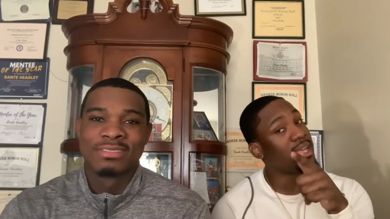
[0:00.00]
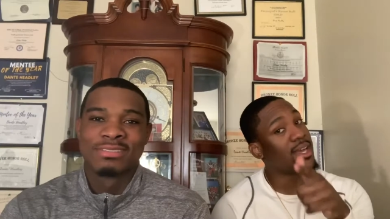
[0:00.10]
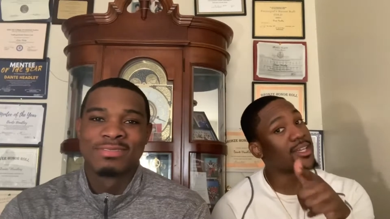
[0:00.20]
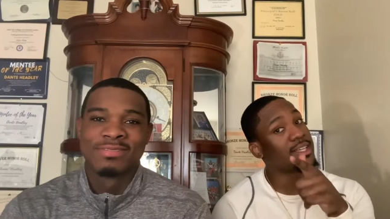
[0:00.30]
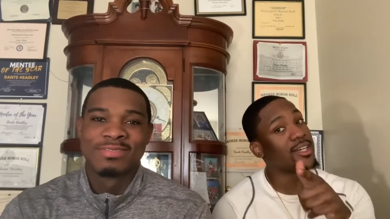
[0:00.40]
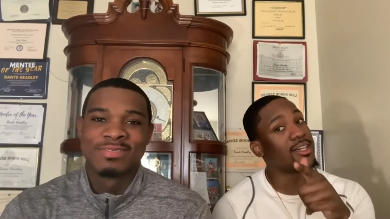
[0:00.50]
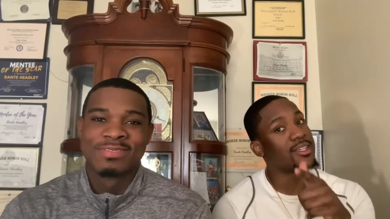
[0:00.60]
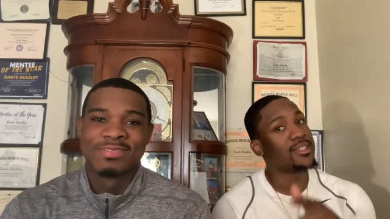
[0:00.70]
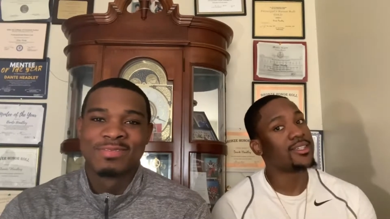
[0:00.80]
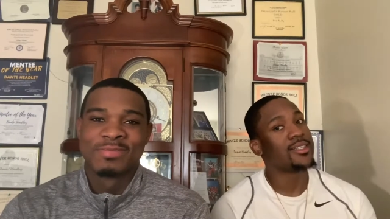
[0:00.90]
Speaker 1: of y'all could
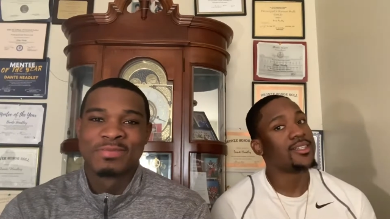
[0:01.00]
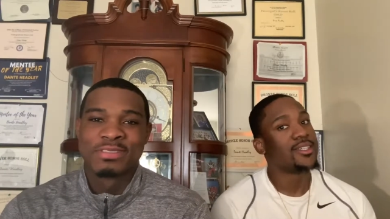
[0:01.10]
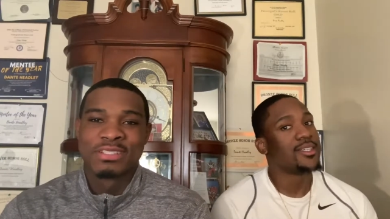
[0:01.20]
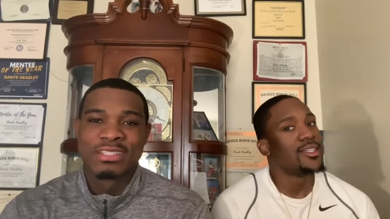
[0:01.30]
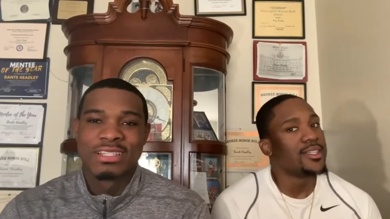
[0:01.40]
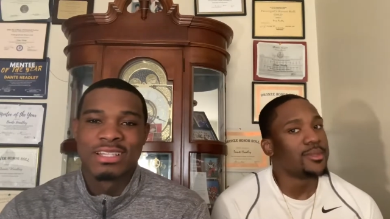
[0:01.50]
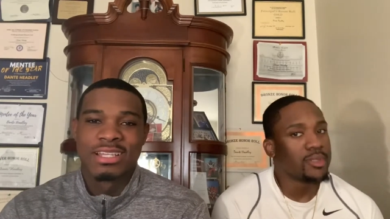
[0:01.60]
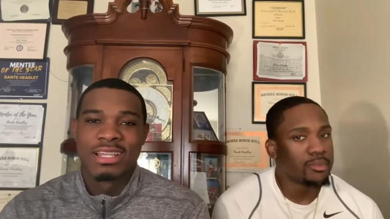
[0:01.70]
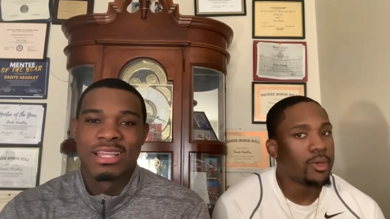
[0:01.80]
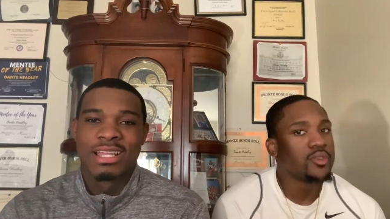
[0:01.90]
cook,
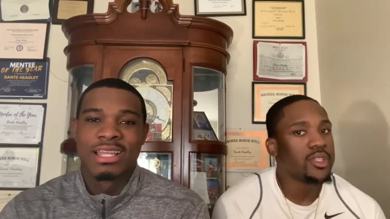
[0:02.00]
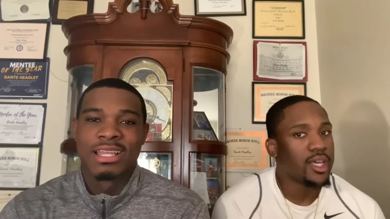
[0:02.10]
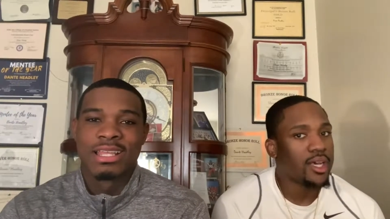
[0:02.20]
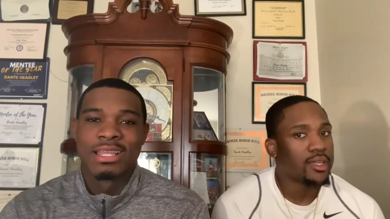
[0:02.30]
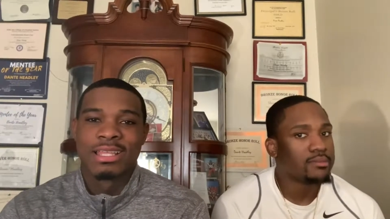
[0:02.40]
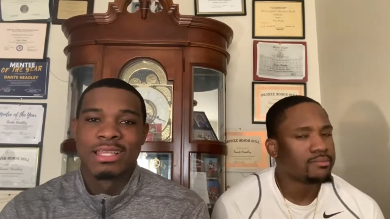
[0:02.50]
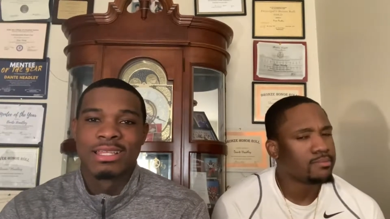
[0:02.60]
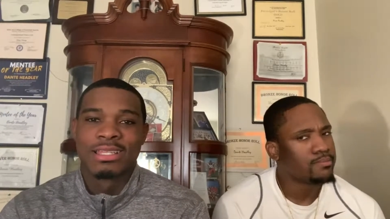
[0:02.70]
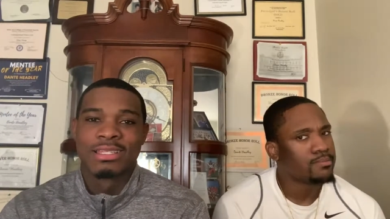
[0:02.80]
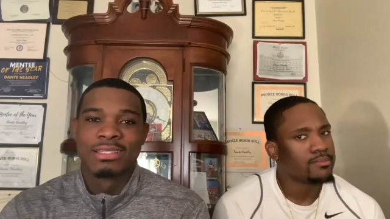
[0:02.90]
but the most of y'all,
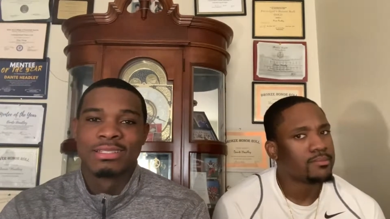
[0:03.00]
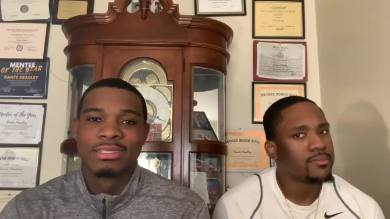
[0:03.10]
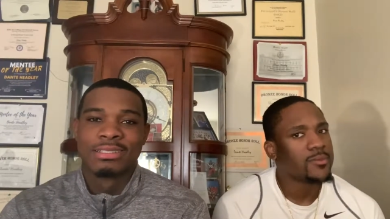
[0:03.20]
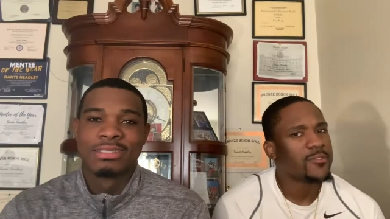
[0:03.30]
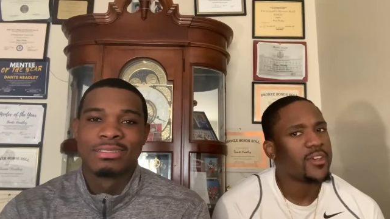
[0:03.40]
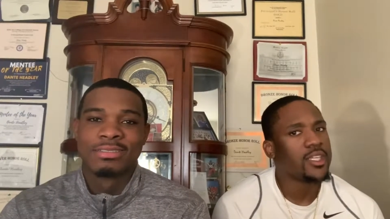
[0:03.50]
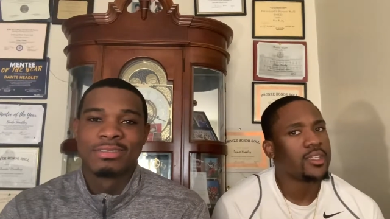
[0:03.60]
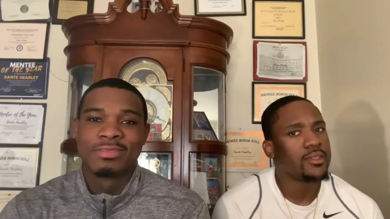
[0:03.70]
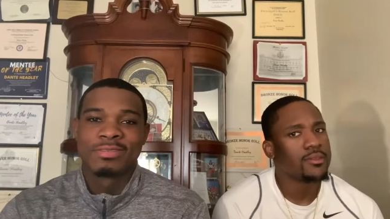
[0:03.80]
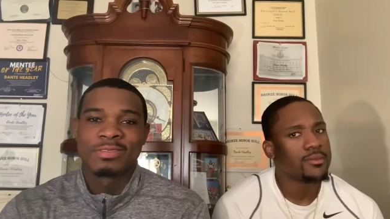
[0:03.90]
it's
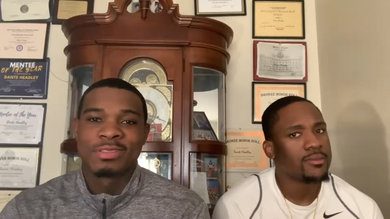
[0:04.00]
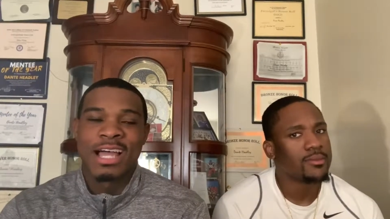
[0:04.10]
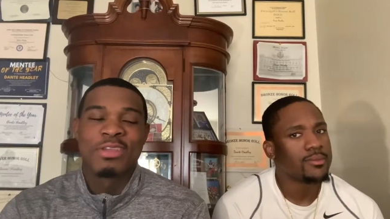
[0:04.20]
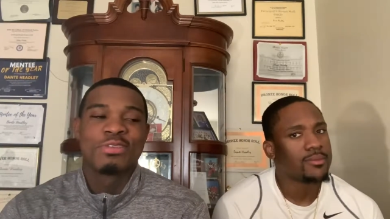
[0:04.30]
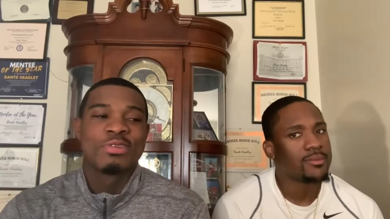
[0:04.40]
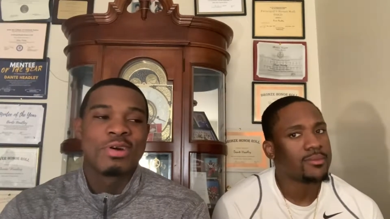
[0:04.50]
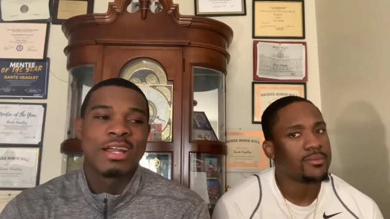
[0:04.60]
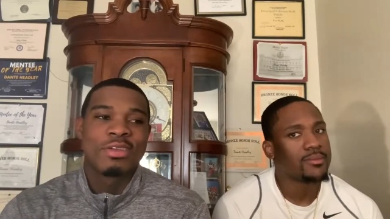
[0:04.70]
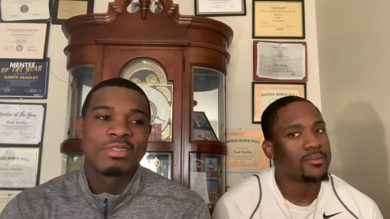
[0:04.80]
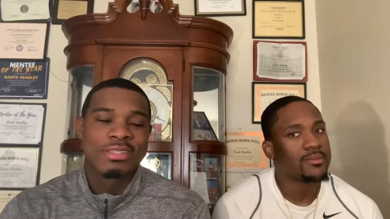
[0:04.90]
funny.
Speaker 2: I, you know
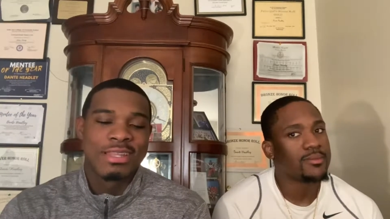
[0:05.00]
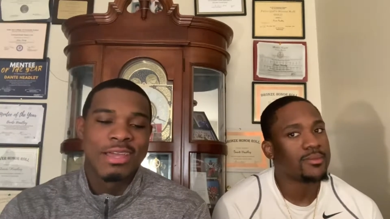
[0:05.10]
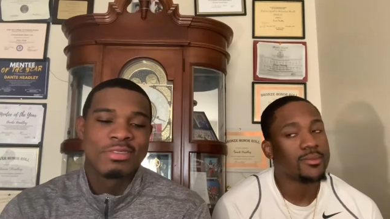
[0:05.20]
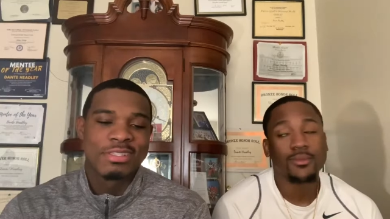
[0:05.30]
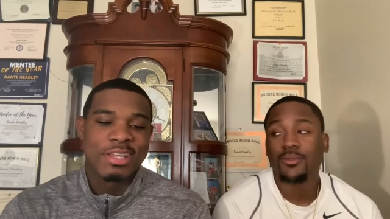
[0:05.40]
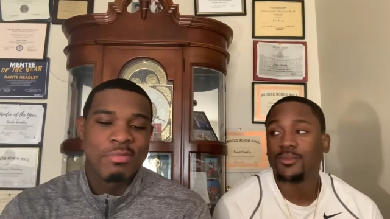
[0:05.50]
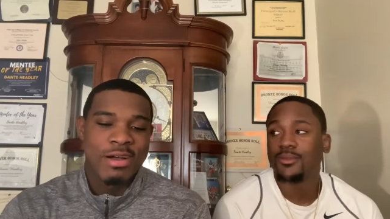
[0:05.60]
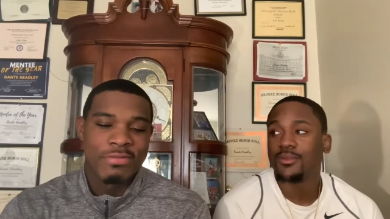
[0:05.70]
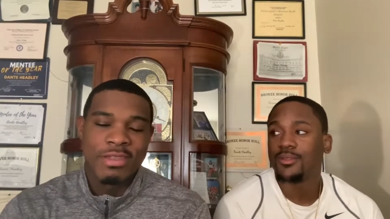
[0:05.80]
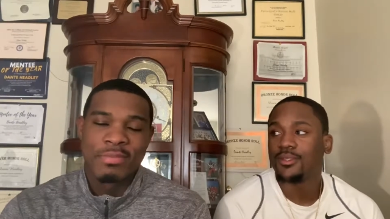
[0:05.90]
what I used to, I used to tell
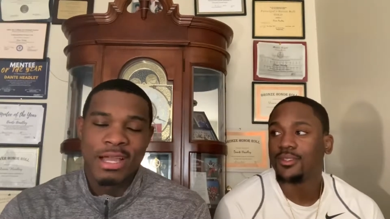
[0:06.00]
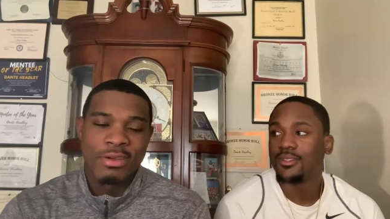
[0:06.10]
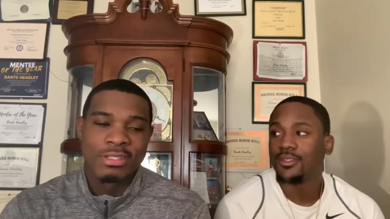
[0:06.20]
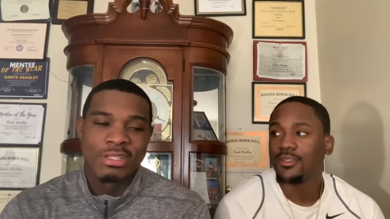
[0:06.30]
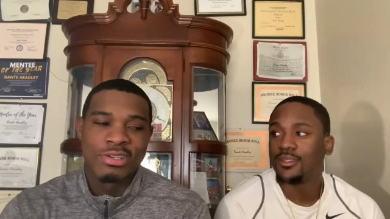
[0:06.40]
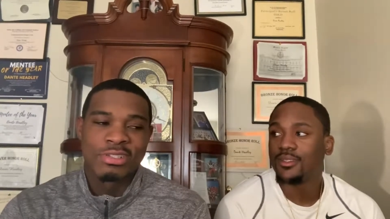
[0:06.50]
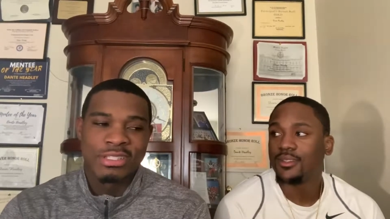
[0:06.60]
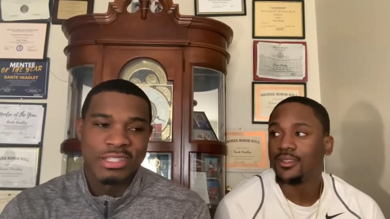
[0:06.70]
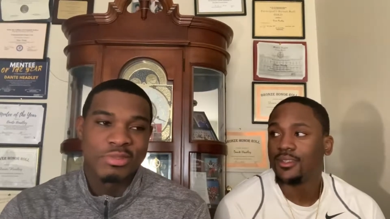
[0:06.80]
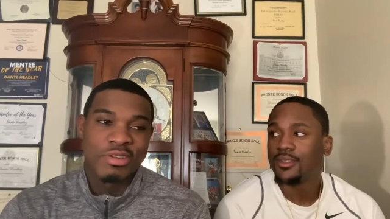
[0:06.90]
my family I was
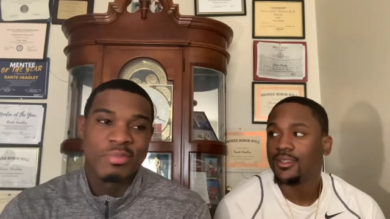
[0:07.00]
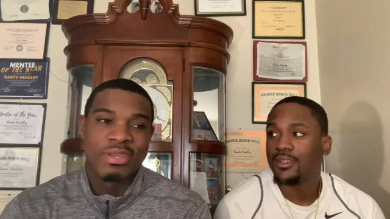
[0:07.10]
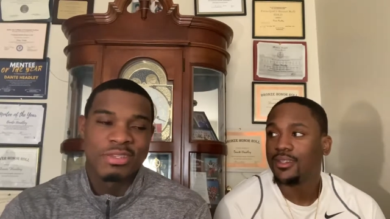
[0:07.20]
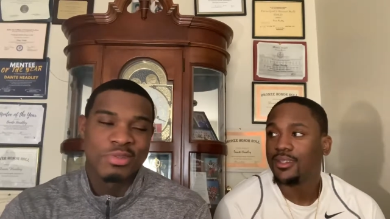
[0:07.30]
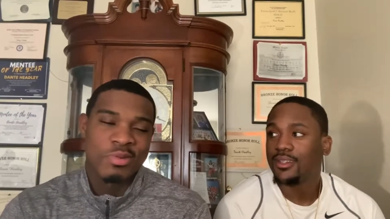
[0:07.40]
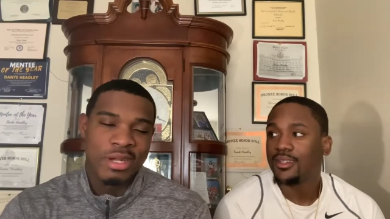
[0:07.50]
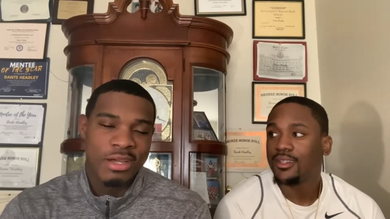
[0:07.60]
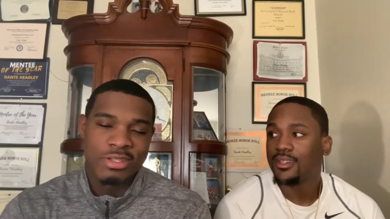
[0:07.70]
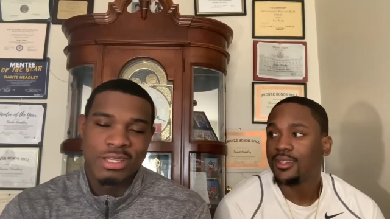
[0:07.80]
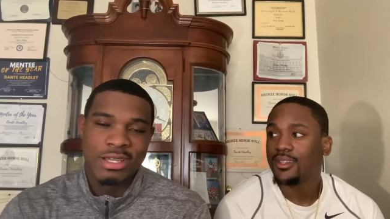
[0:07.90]
allergic to string beans too when
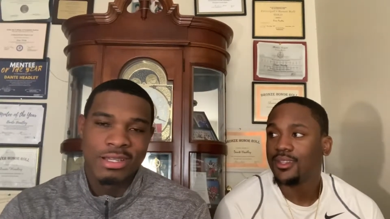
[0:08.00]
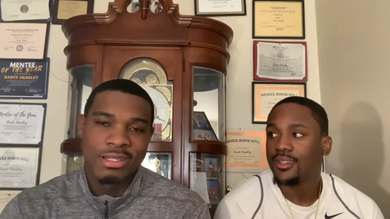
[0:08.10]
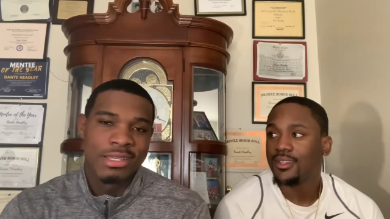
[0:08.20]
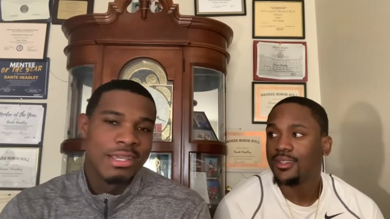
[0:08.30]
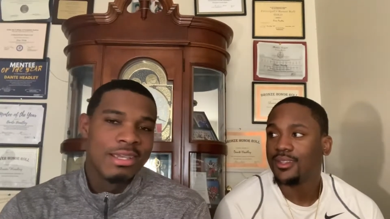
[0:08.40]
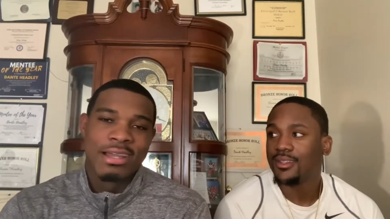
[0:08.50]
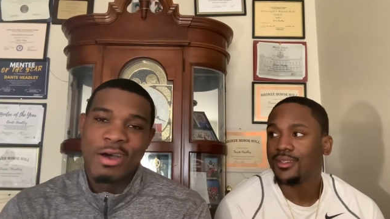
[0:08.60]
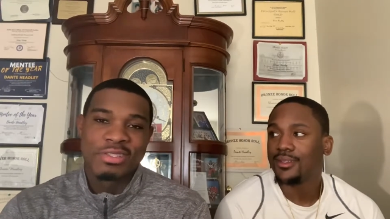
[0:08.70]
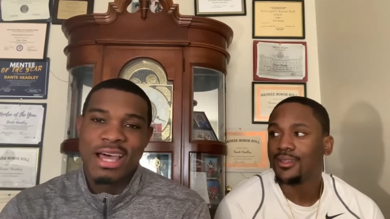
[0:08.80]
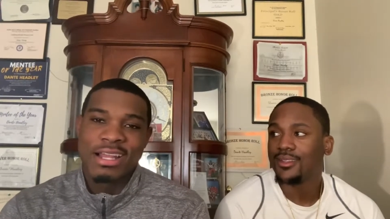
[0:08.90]
I was younger.
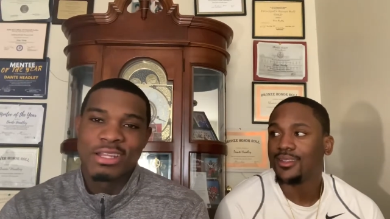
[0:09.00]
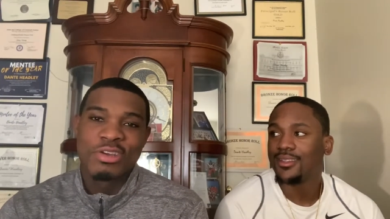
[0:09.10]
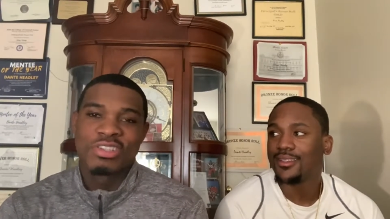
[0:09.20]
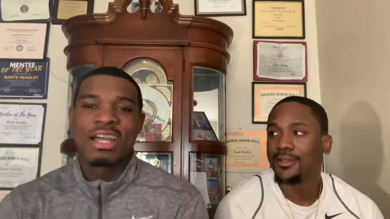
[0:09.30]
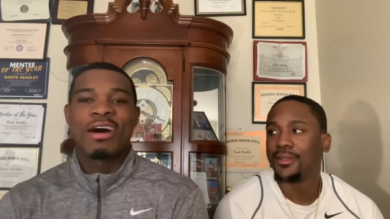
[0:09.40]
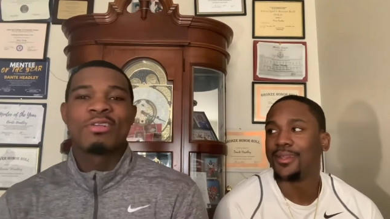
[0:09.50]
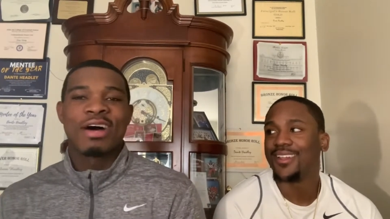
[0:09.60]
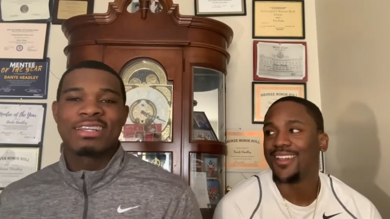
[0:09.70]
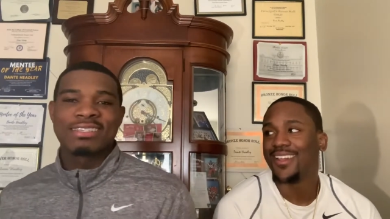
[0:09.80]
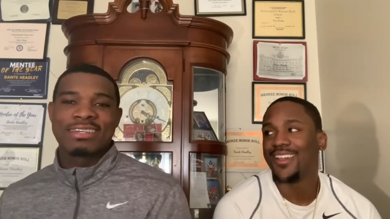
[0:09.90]
I was not allergic. I don't
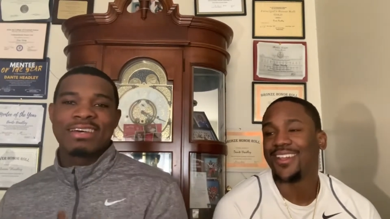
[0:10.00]
know. I just